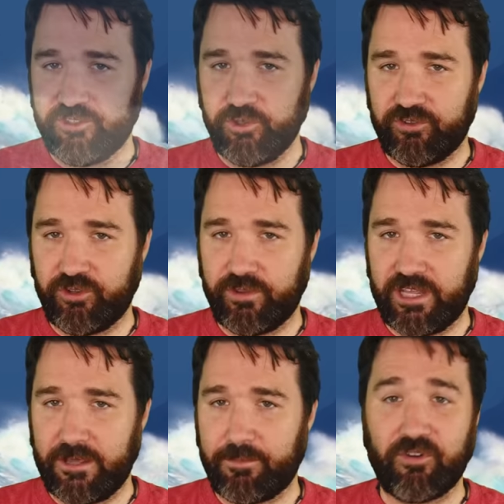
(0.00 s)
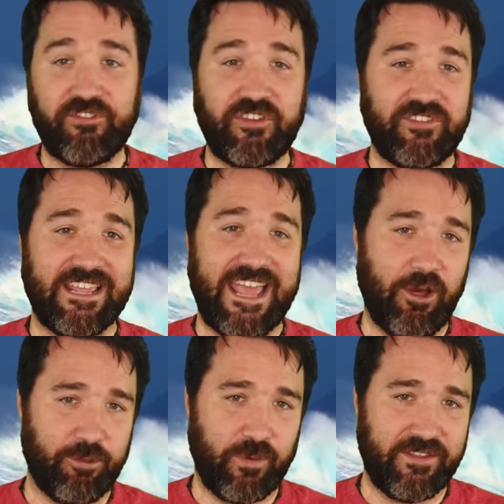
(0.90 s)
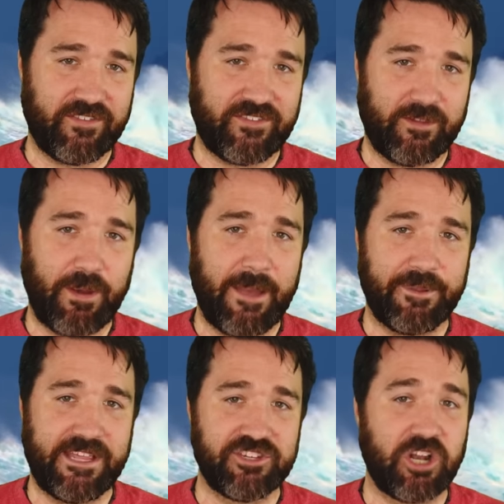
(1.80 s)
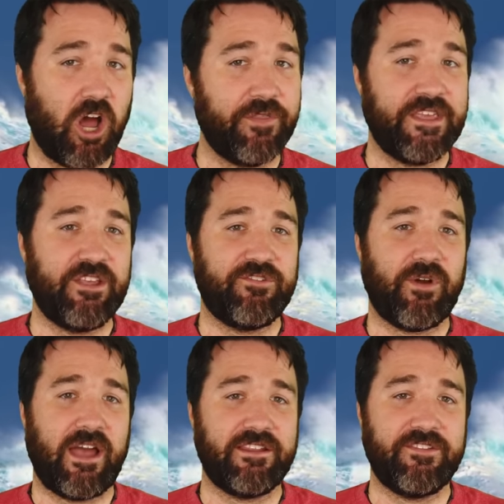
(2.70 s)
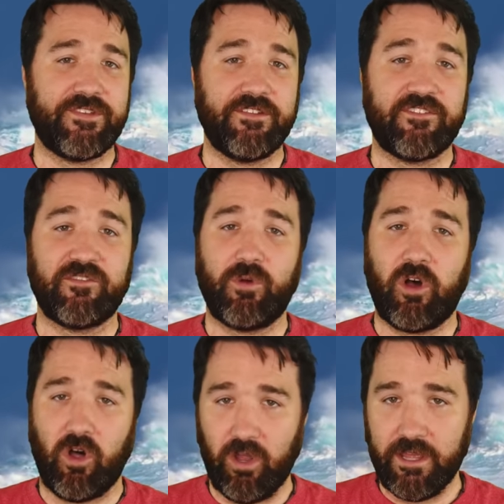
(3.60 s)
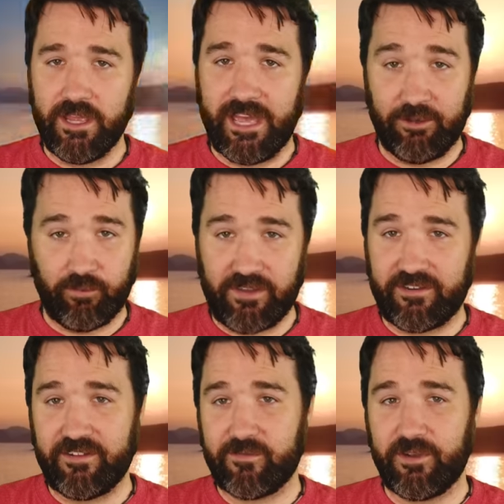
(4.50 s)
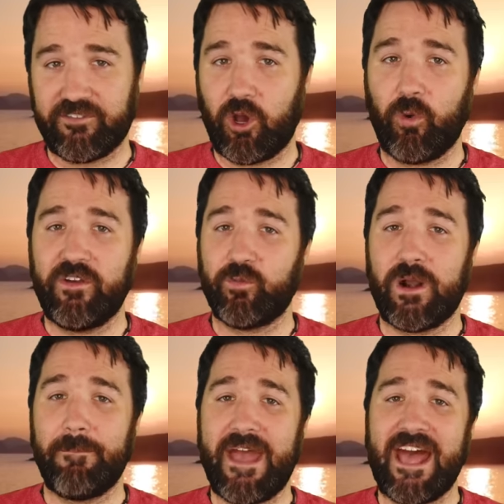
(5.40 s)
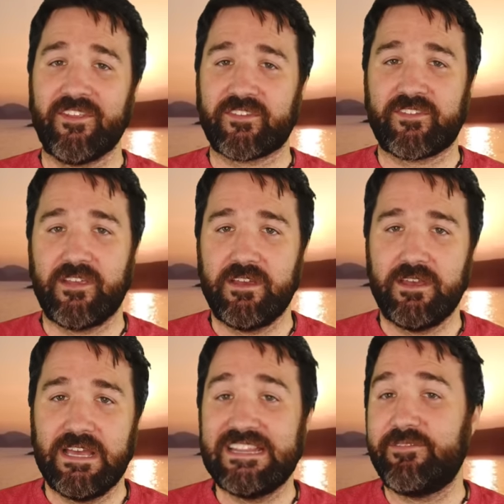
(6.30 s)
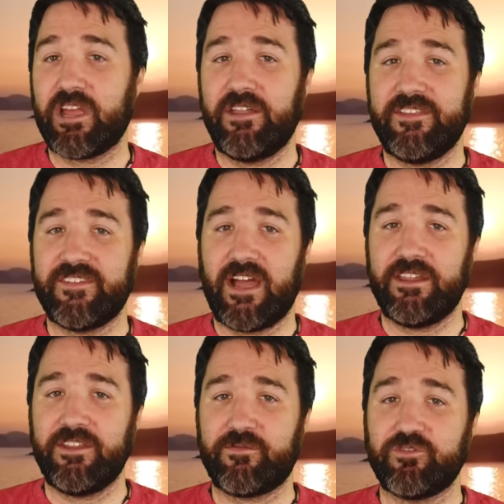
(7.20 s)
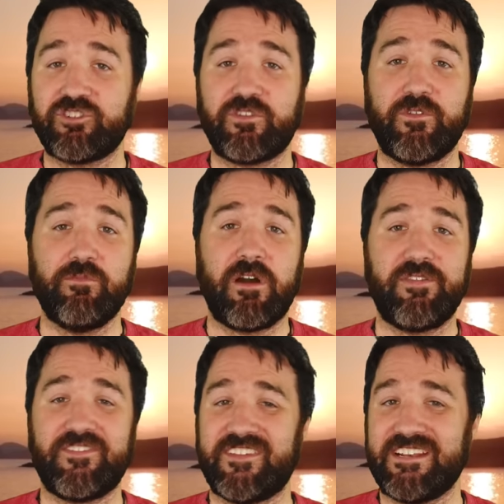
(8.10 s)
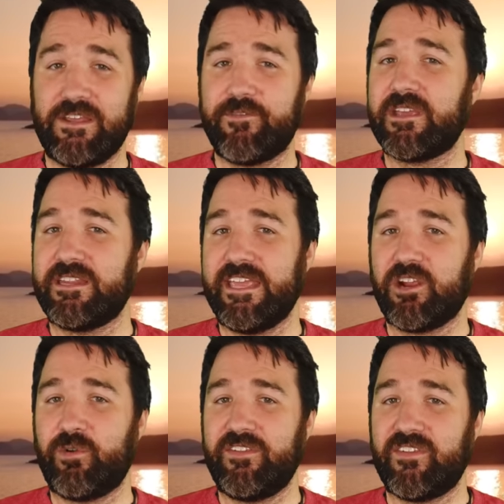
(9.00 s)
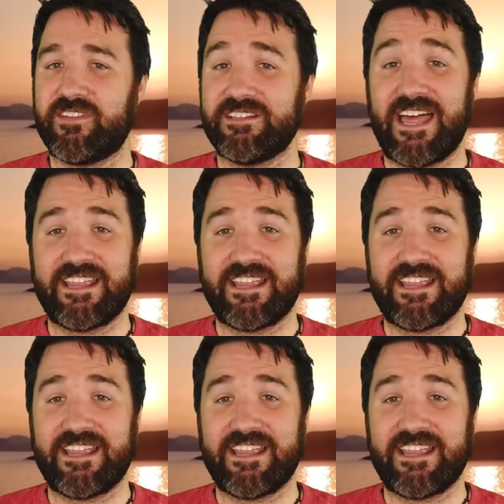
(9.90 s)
Due to the persisting health risks, the population on the Izu Islands is small, and residents must always wear masks. Living on these islands for just a few months significantly increases the